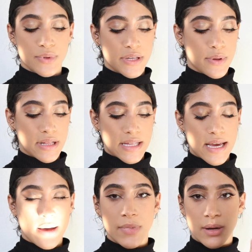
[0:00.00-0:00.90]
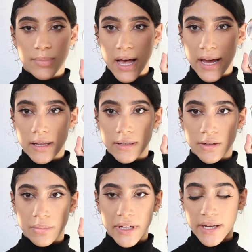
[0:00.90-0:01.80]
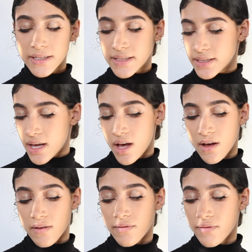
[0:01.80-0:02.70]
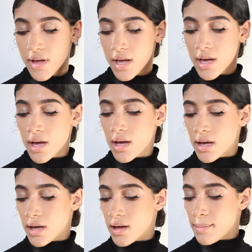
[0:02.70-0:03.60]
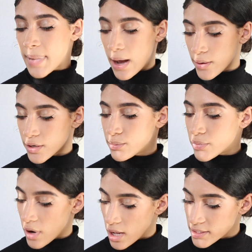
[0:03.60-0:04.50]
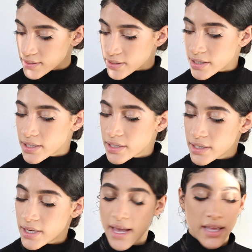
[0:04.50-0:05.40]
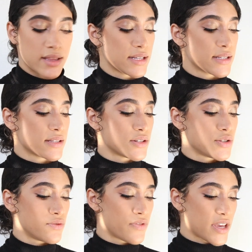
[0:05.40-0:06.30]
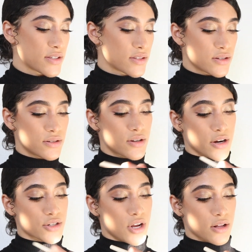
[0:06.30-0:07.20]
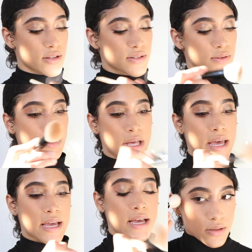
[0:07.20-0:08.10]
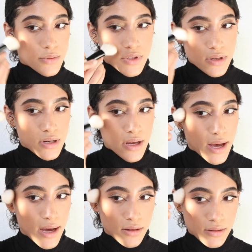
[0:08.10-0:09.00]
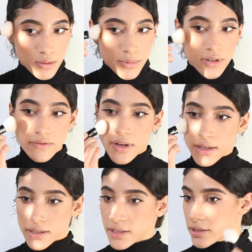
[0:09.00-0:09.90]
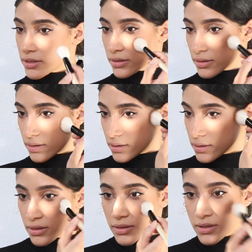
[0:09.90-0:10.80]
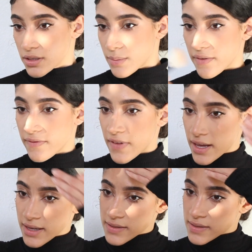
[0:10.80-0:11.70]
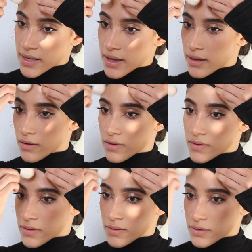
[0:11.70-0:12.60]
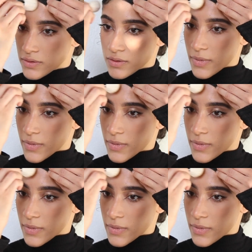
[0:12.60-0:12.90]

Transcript: really quickly, I'm gonna apply a little bit of powder bronzer, and this is the Too Faced Dark Chocolate Soleil. So I'm just gonna add a little bit of color to my face and also to